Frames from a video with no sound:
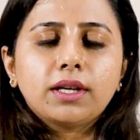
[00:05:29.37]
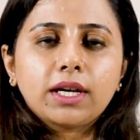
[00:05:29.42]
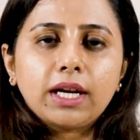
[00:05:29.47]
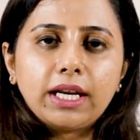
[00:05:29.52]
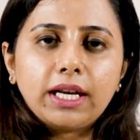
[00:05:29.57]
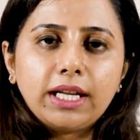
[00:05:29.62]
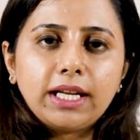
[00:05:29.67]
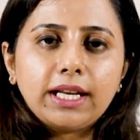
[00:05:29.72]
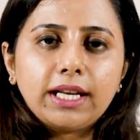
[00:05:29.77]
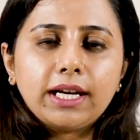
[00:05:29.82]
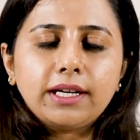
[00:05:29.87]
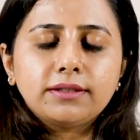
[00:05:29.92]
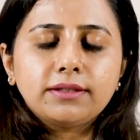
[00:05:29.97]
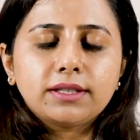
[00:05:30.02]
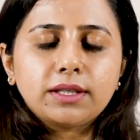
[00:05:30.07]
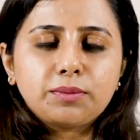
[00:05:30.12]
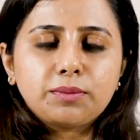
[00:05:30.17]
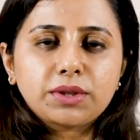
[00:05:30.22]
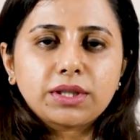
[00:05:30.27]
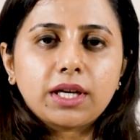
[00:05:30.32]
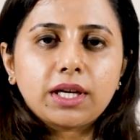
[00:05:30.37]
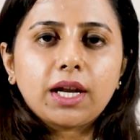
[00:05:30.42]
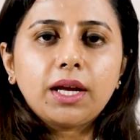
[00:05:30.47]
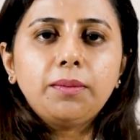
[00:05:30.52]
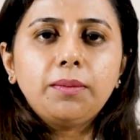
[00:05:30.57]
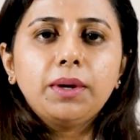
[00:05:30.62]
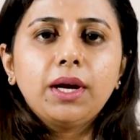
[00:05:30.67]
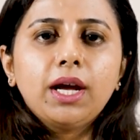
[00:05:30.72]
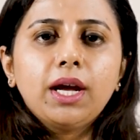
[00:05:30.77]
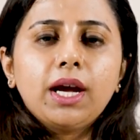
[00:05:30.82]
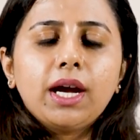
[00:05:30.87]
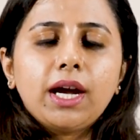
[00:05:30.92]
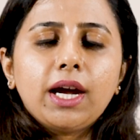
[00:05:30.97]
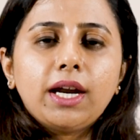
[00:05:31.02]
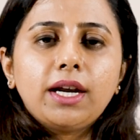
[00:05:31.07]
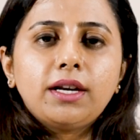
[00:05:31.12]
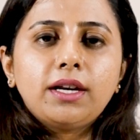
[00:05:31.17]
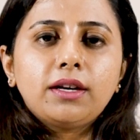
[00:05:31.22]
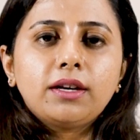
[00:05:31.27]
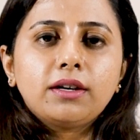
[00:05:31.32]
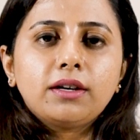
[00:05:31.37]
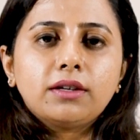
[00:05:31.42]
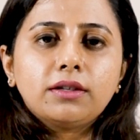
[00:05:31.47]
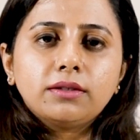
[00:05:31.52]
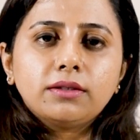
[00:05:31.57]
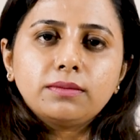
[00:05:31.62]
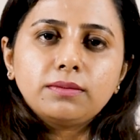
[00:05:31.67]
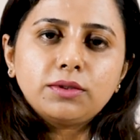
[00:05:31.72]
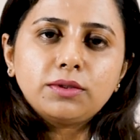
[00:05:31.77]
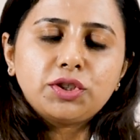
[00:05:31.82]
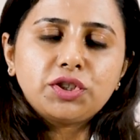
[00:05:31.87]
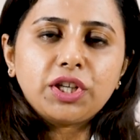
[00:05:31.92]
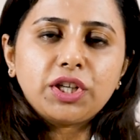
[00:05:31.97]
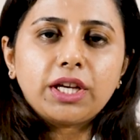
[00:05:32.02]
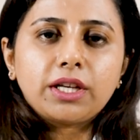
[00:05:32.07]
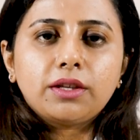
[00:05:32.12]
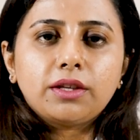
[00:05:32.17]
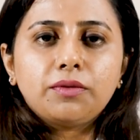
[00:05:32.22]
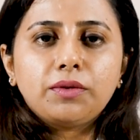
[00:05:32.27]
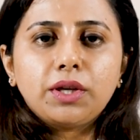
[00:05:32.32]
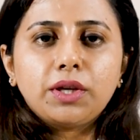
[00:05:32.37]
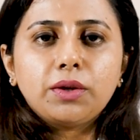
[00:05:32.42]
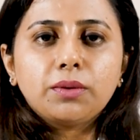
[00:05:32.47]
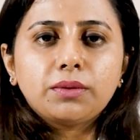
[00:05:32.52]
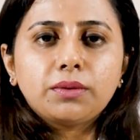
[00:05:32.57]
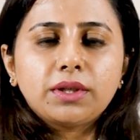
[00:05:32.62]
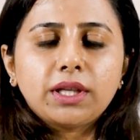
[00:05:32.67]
kindly subscribe and share the video.